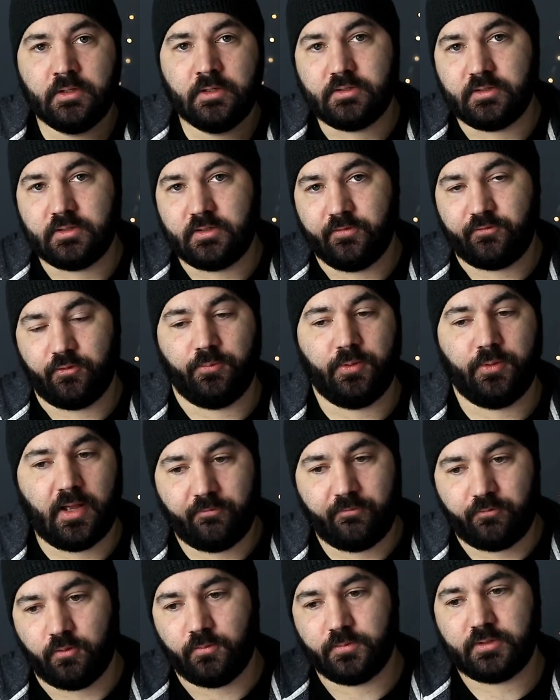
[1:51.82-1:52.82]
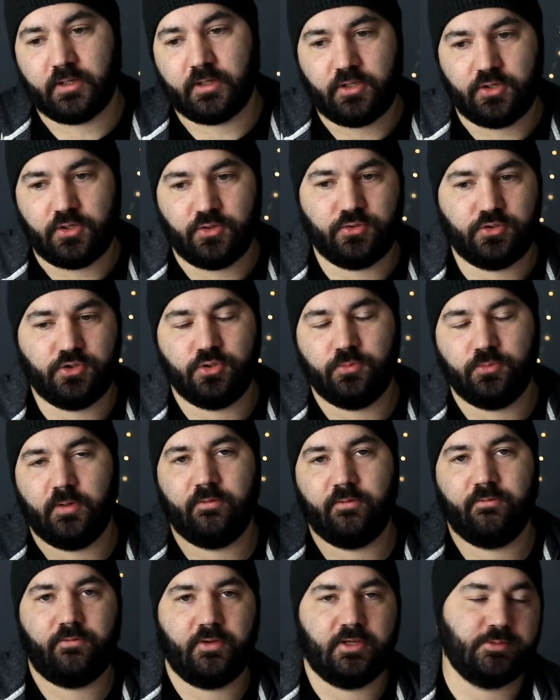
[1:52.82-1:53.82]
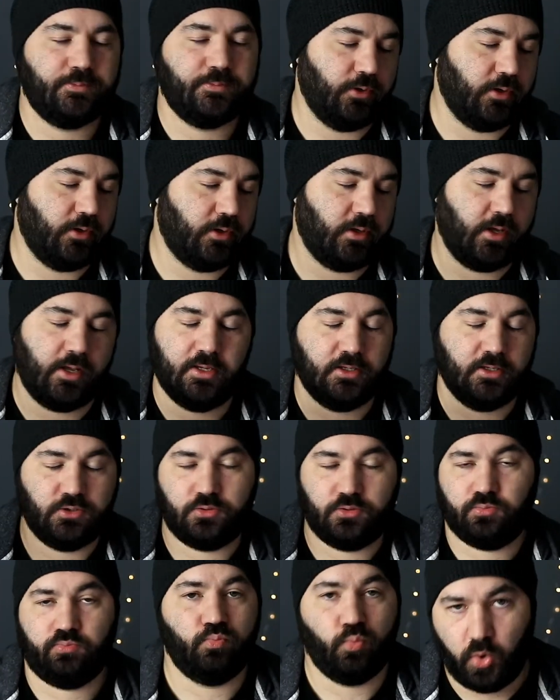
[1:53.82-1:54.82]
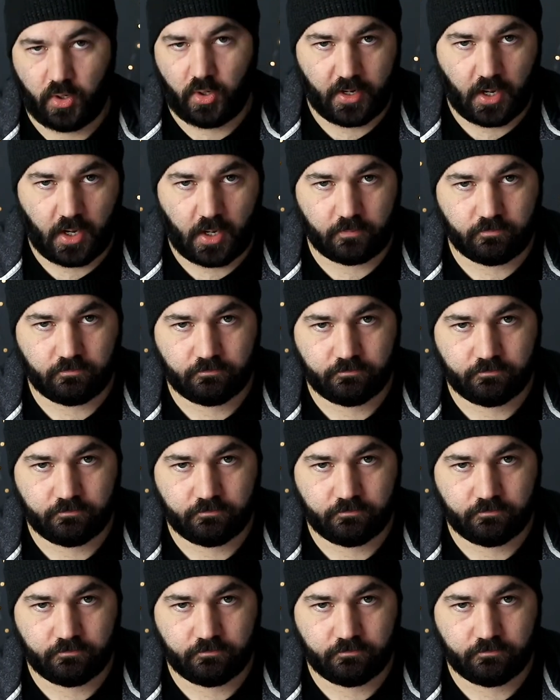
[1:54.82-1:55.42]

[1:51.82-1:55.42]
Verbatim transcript: to different platforms like YouTube and Facebook and whatnot.